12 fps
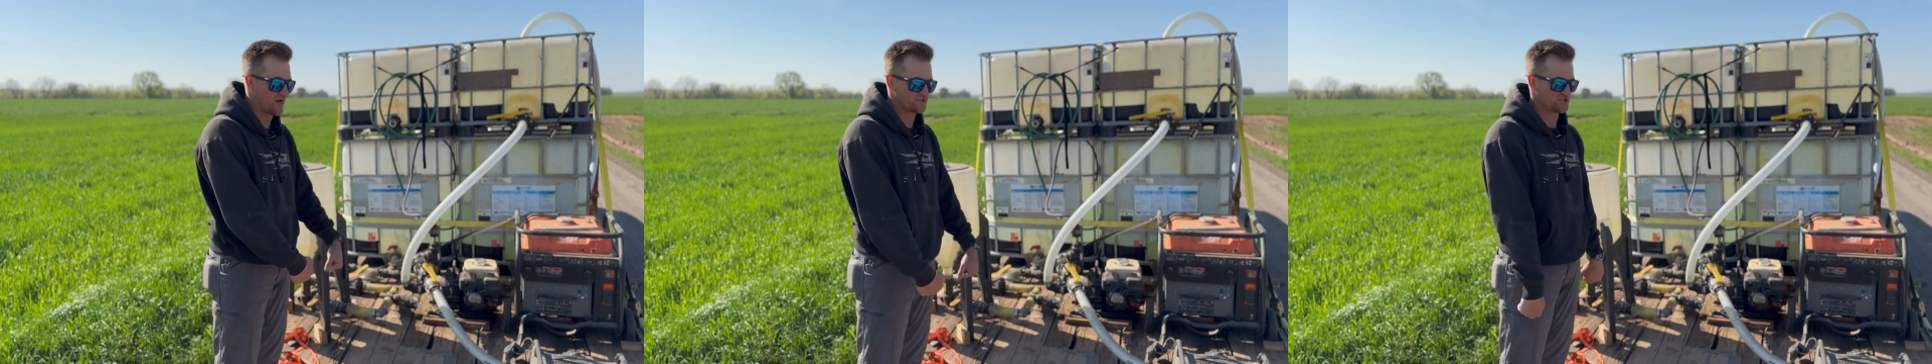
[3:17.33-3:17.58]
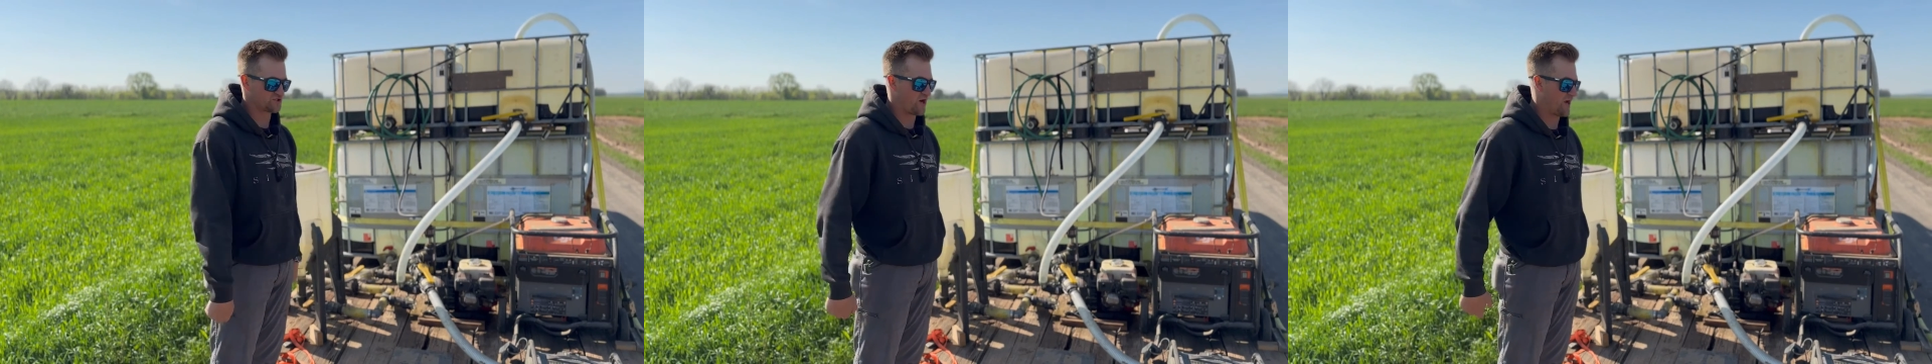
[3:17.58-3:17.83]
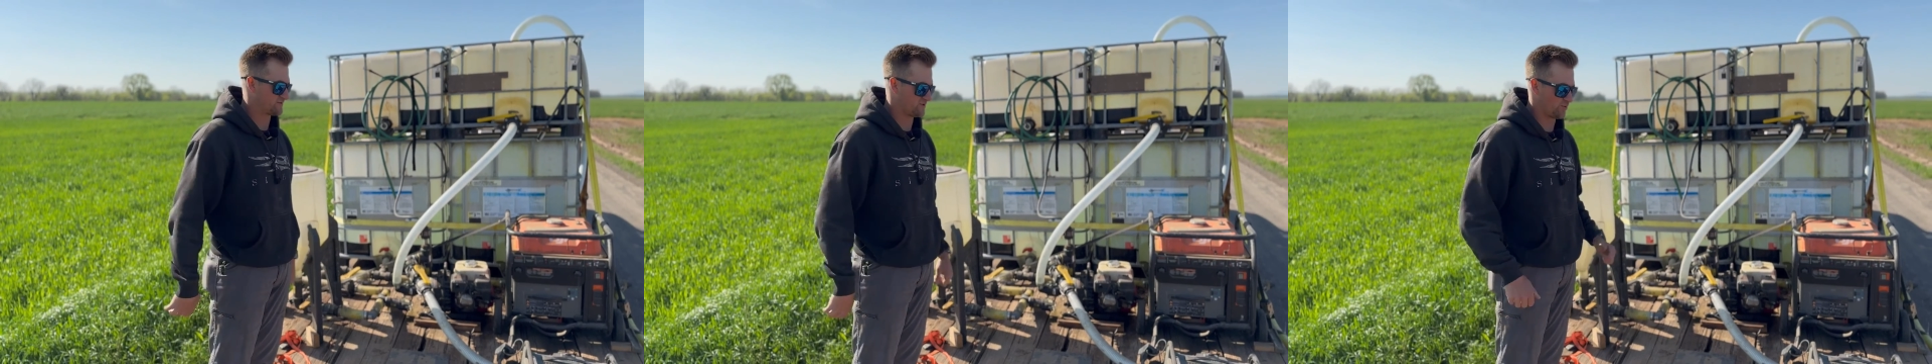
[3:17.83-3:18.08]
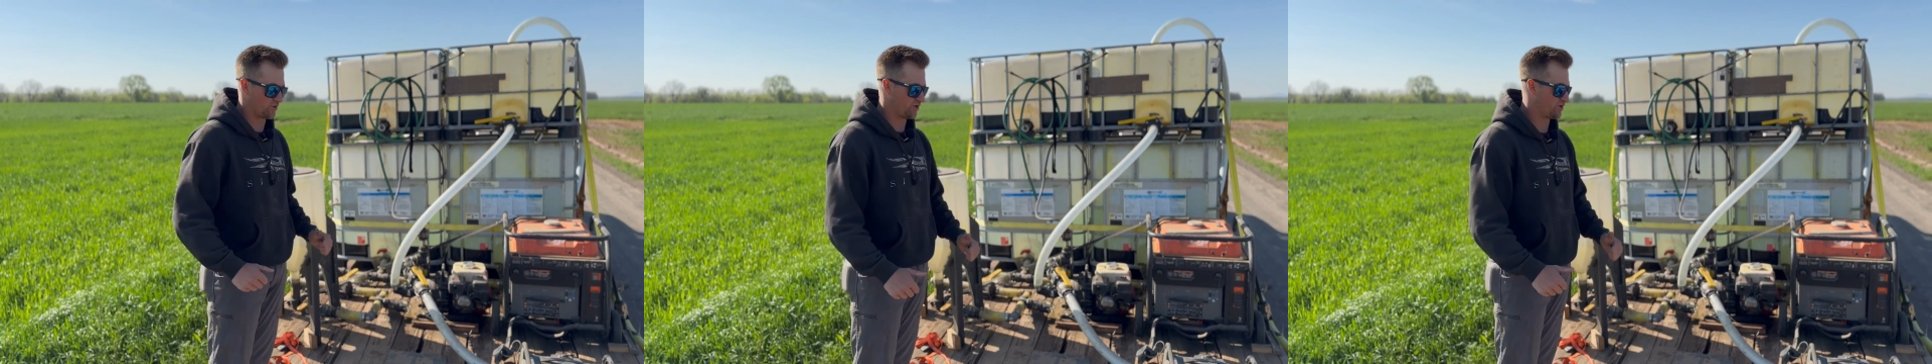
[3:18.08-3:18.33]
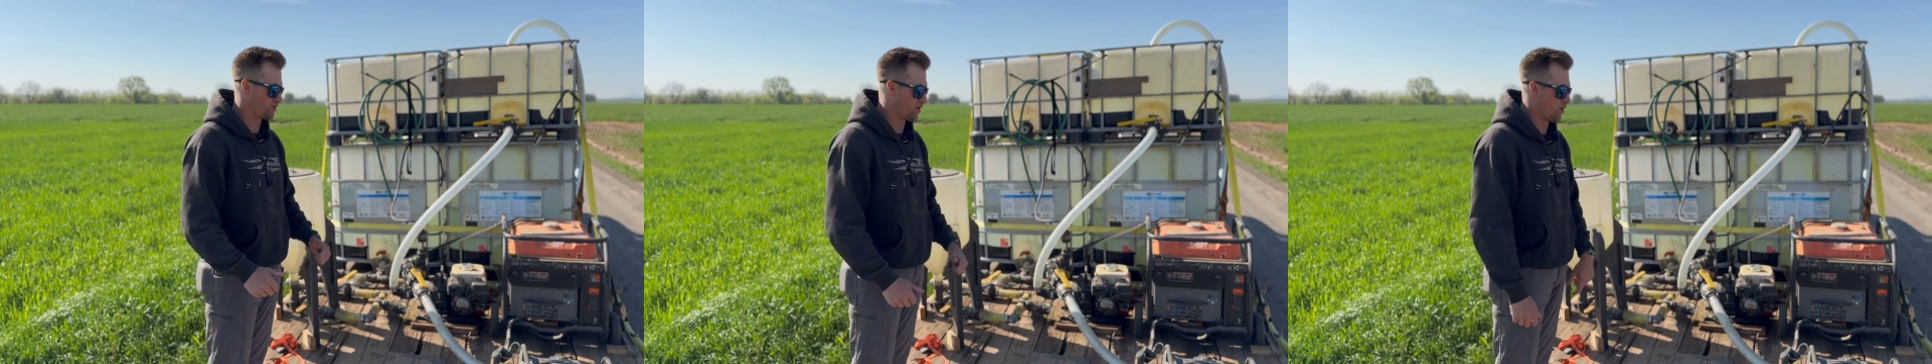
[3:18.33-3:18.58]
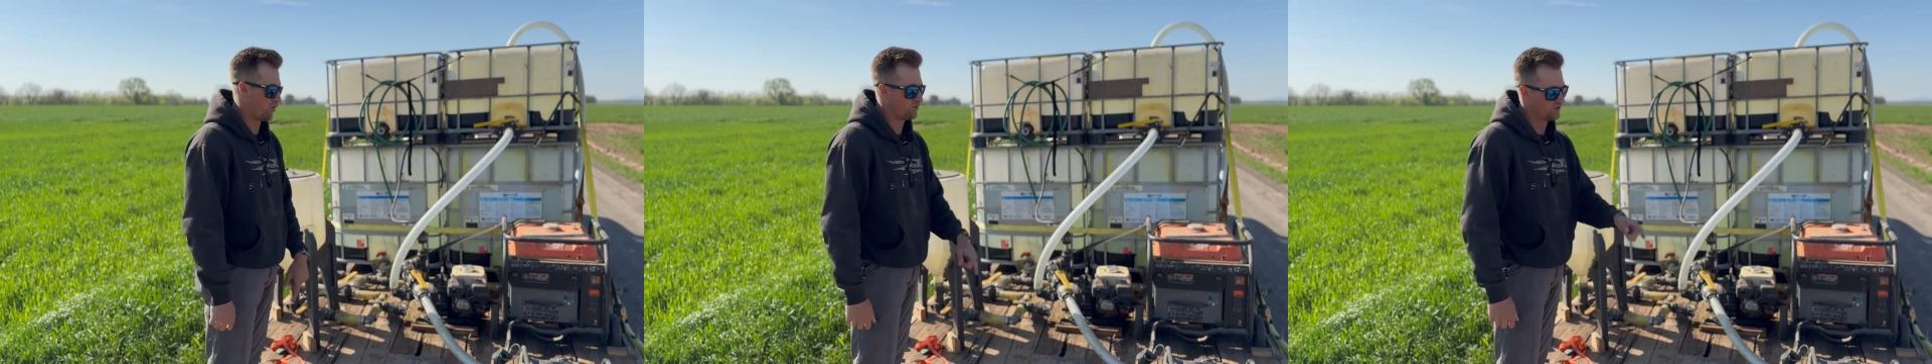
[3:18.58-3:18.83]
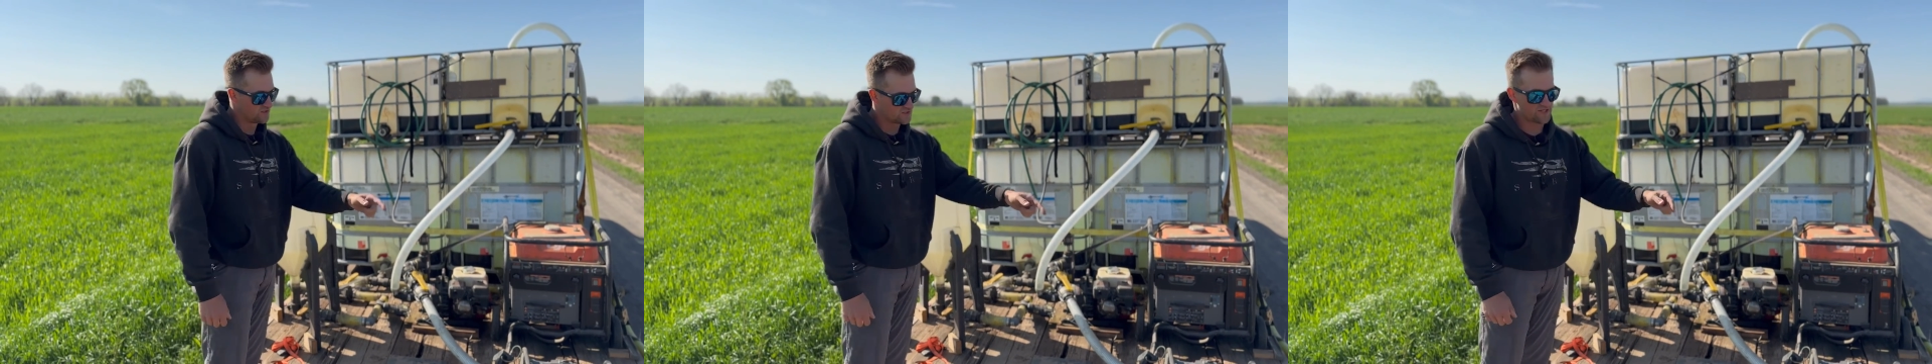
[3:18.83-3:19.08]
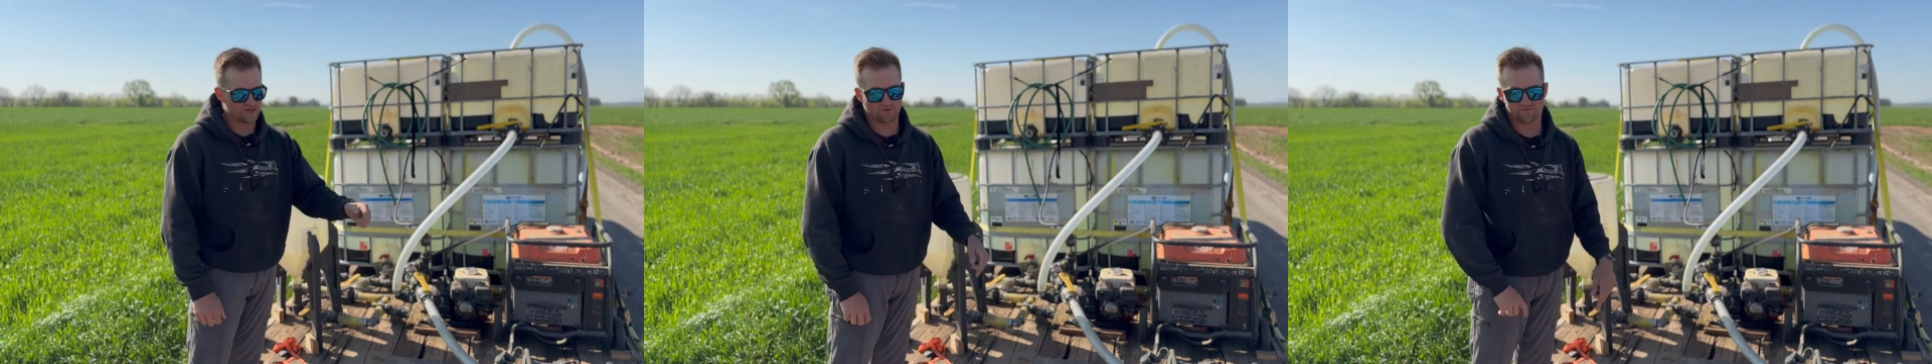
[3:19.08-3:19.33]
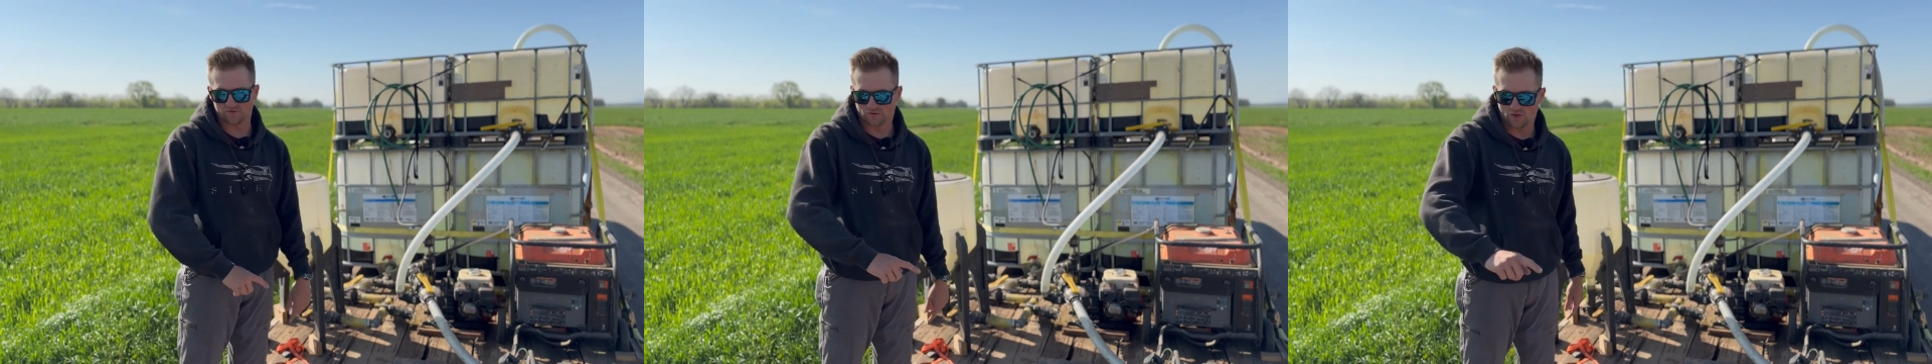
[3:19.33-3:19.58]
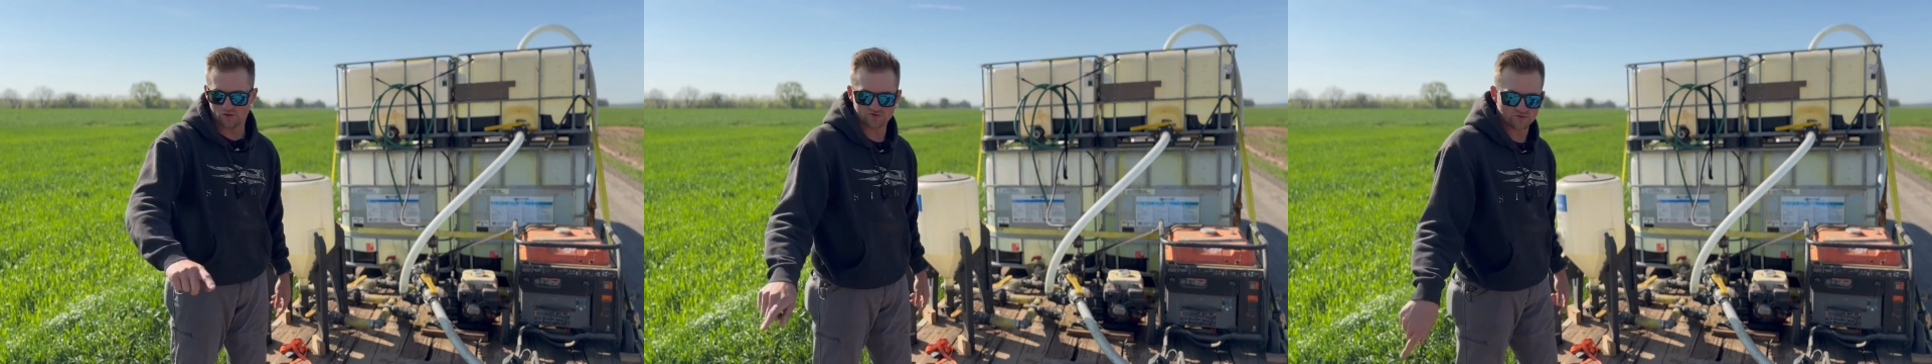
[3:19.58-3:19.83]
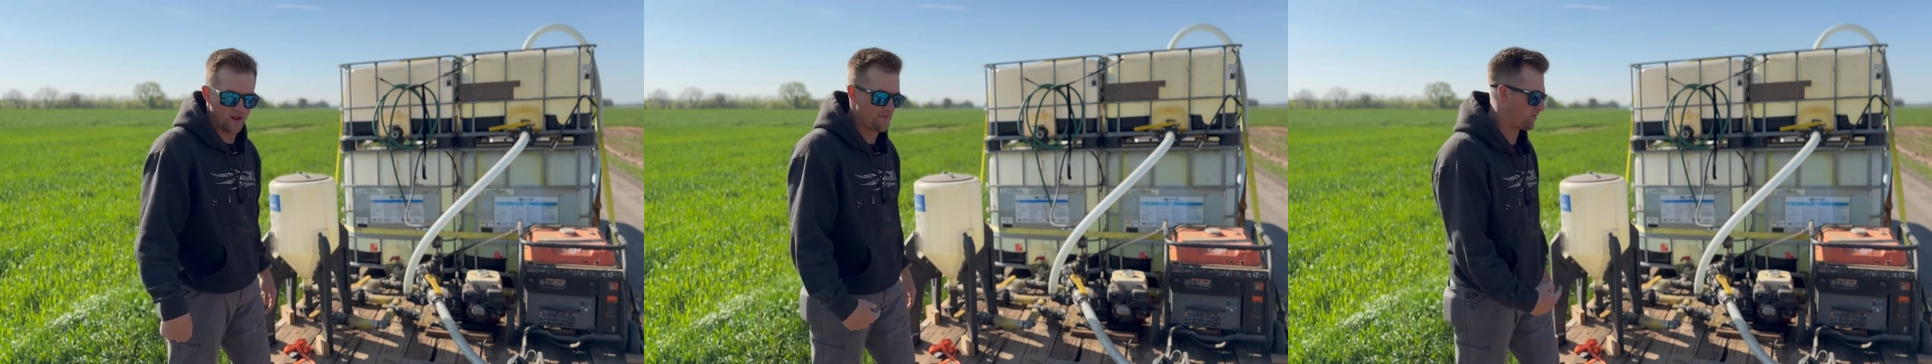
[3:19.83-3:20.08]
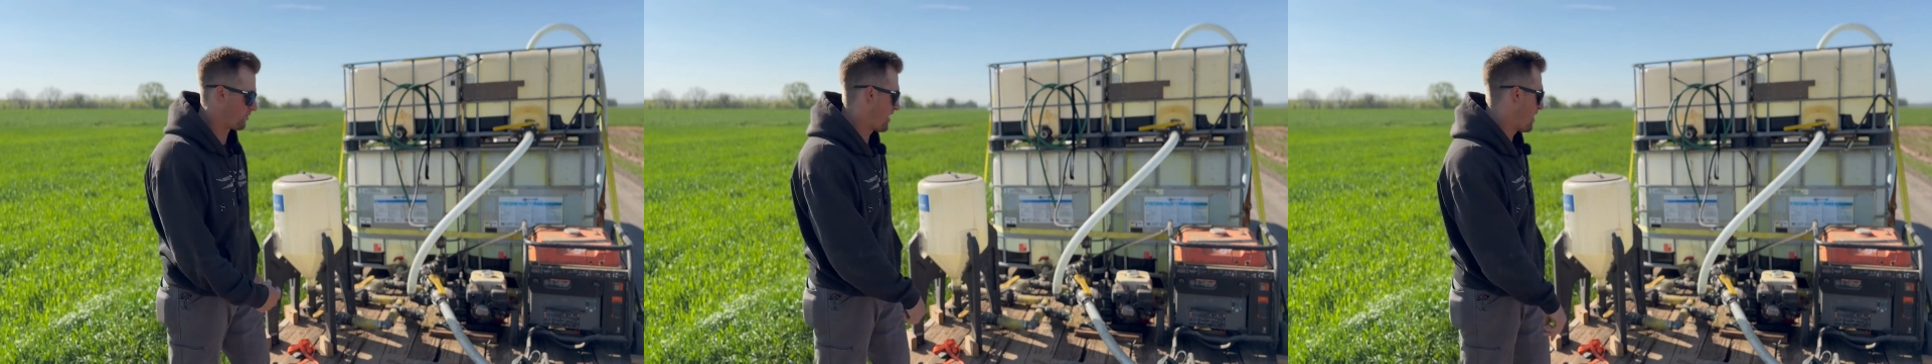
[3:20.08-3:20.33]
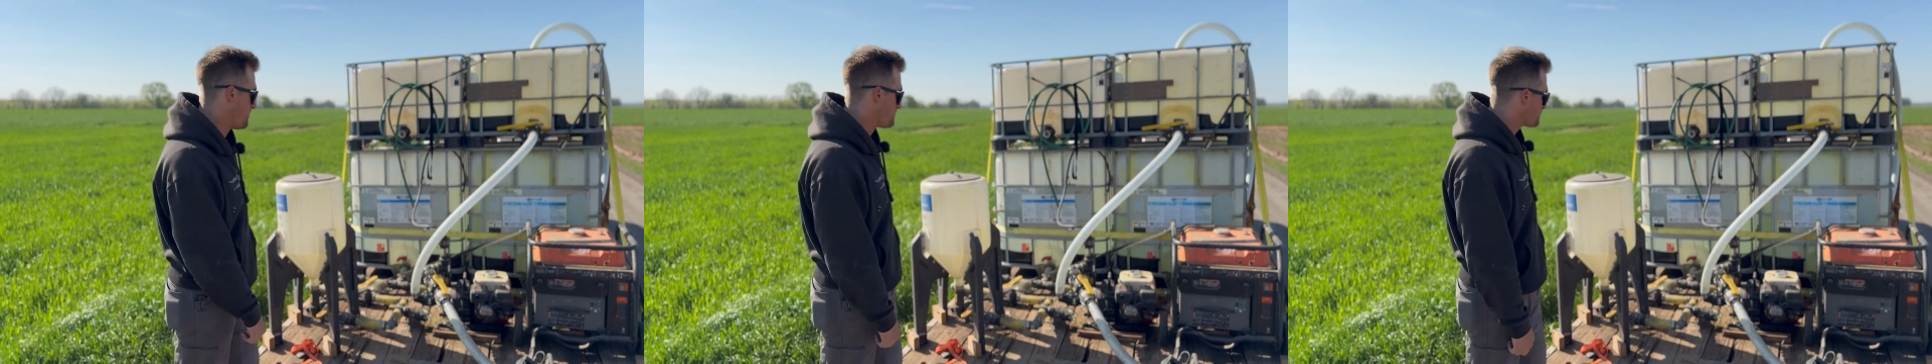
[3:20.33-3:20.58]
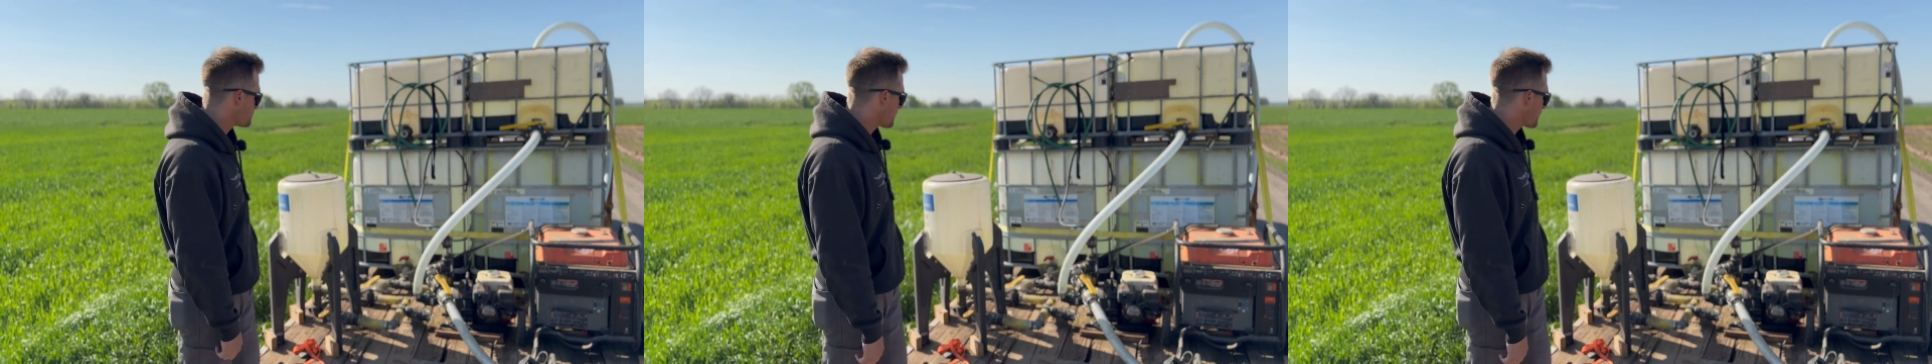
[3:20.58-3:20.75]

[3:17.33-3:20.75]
ratchet straps and we're good to go. Take our filler hose, wrap around.